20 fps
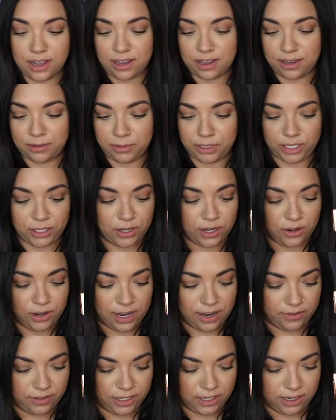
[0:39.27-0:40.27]
um, just so I don't
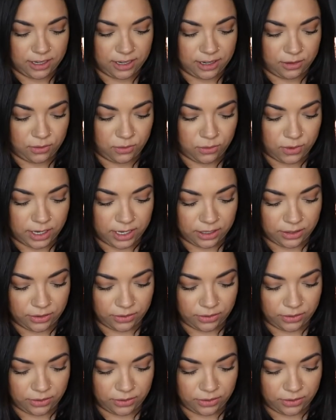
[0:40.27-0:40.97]
have to run